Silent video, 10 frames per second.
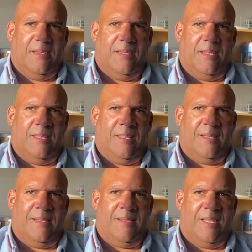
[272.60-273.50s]

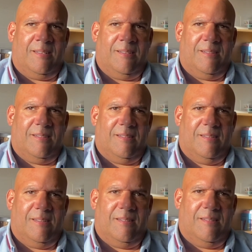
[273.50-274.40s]
and then
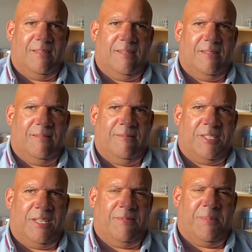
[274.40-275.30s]

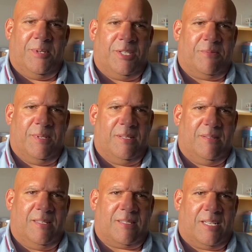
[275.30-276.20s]
receive a punishment,
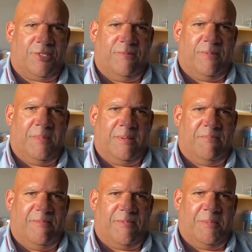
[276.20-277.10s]
a sanction from
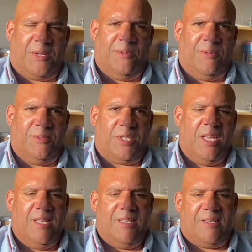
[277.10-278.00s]
the courts.
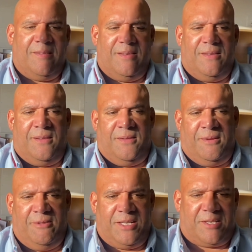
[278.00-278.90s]
So
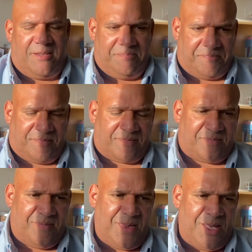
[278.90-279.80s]
there is,
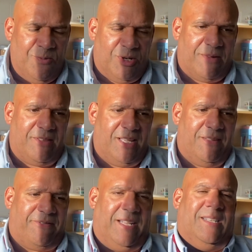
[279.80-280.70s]
whatever the
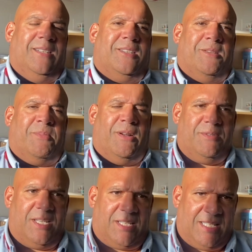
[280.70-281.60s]
offence, the
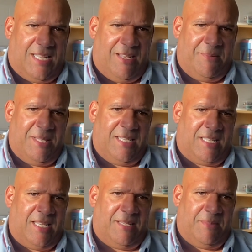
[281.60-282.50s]
processes are going to be the
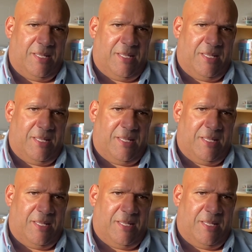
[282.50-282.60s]
same.